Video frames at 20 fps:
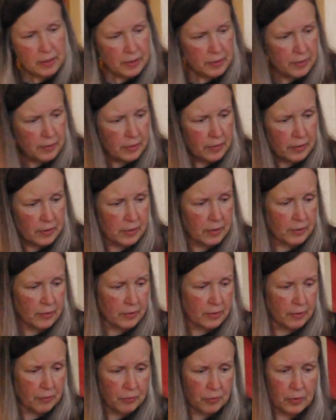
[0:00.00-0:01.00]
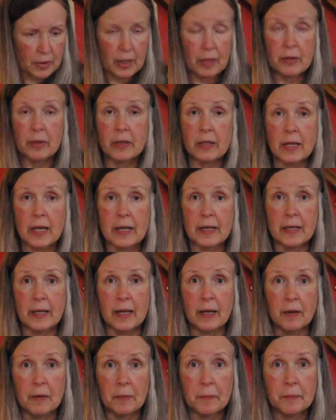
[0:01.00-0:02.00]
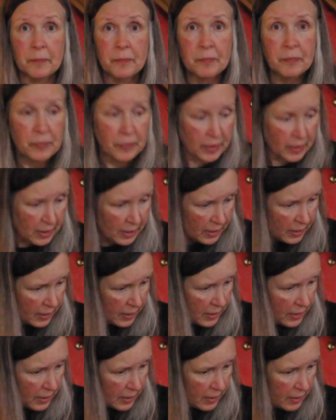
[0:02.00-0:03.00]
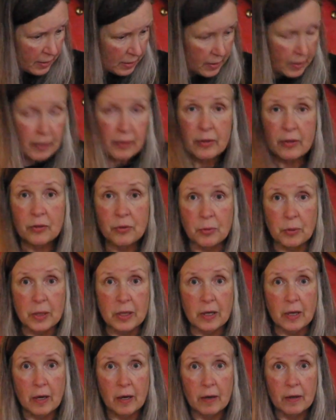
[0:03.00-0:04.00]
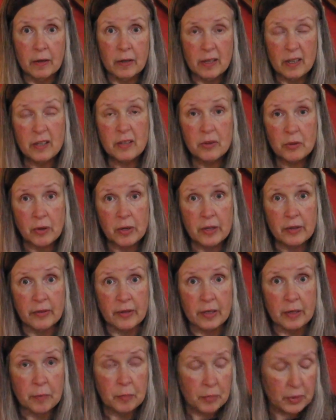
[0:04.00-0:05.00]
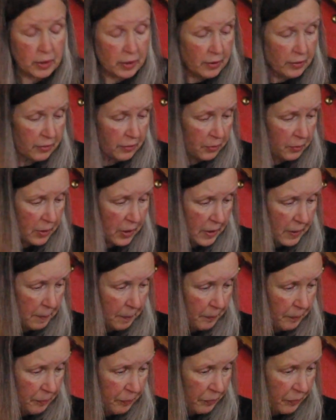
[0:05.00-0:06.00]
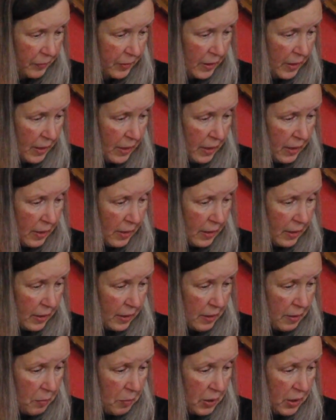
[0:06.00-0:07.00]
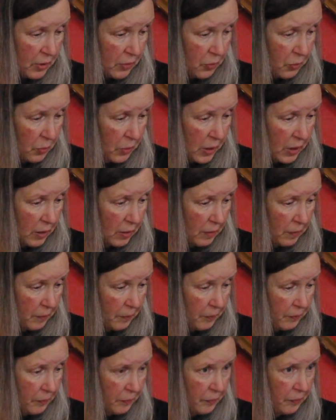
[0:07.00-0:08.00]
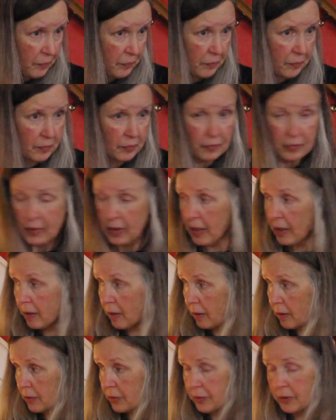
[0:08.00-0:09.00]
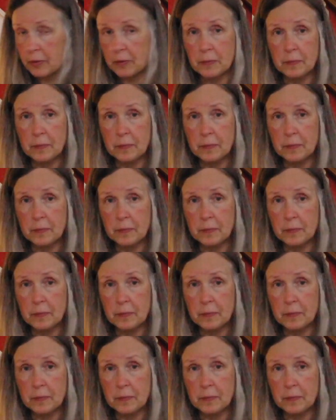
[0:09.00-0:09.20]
He's just going to sniff around and lie down. He's a sweetheart. He's crazy, but he's sweet. He means well. They all do.